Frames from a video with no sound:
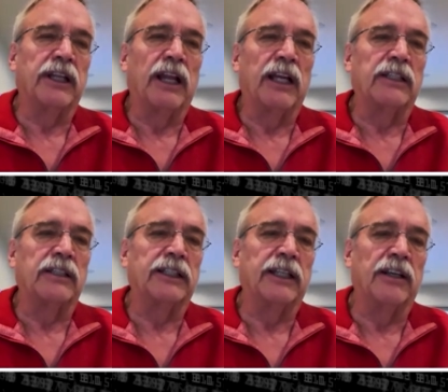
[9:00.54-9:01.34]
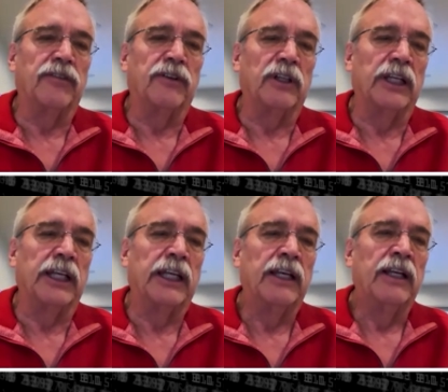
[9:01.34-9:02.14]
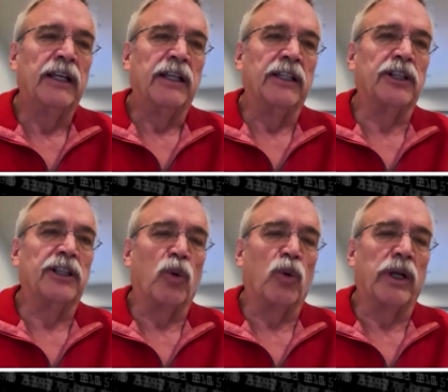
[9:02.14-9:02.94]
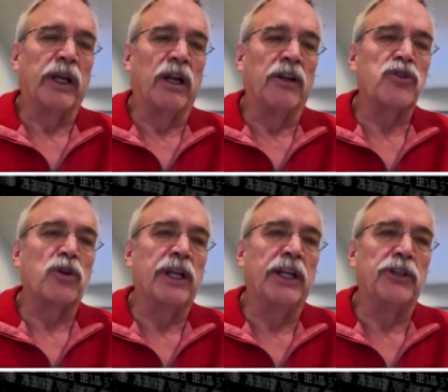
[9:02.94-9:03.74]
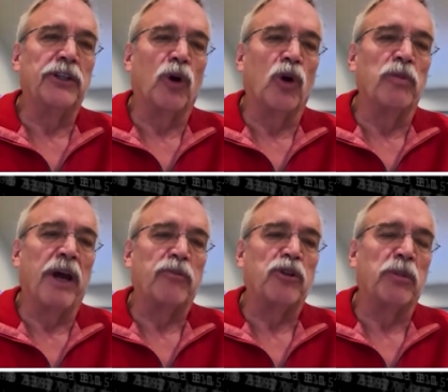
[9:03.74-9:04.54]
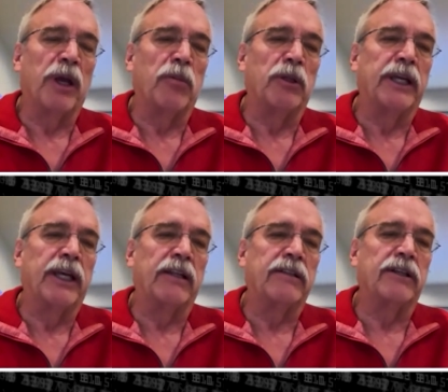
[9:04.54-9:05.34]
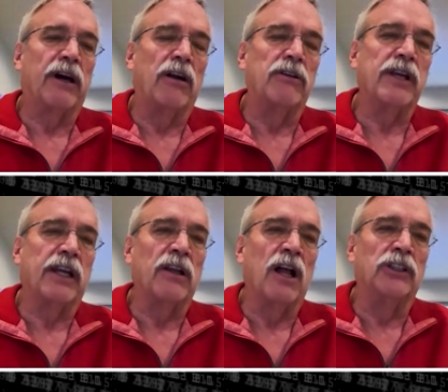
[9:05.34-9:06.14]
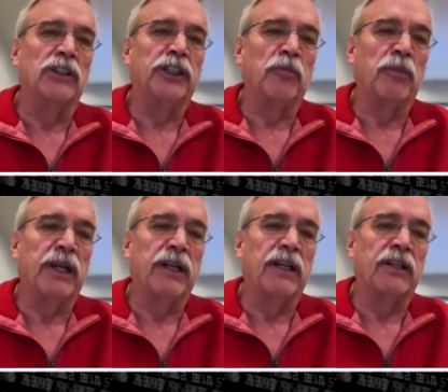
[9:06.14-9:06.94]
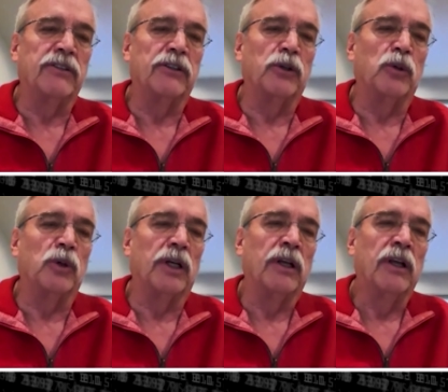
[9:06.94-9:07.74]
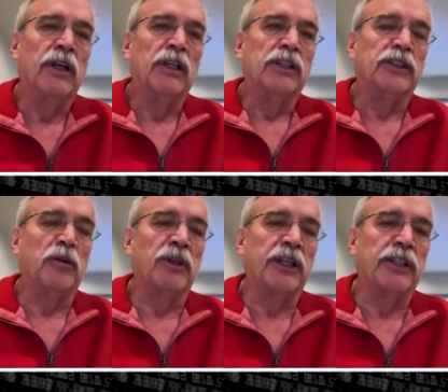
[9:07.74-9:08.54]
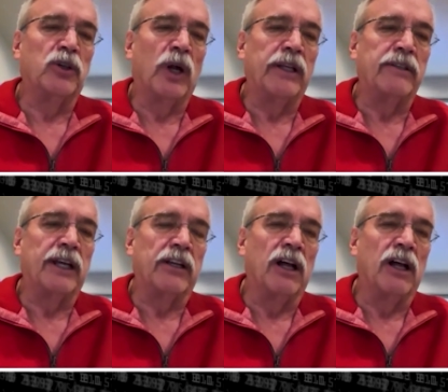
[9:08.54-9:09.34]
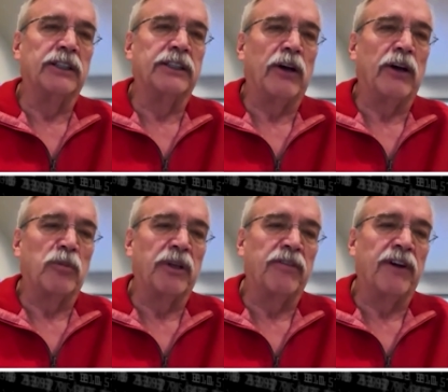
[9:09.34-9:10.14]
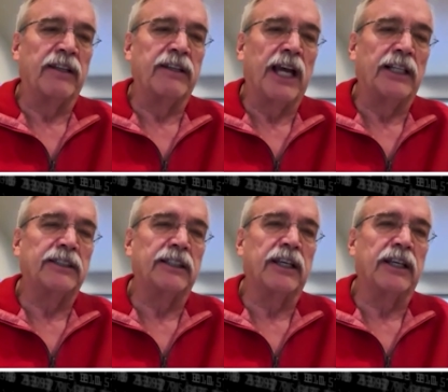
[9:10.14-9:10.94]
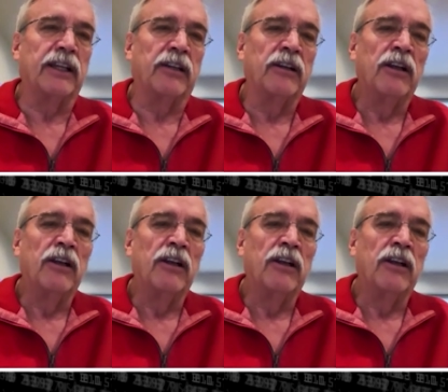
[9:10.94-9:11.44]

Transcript: they'd like to see differently, and start working on a strategic roadmap to be able to get our technology embedded into some of these great technologies, that would be fantastic. And then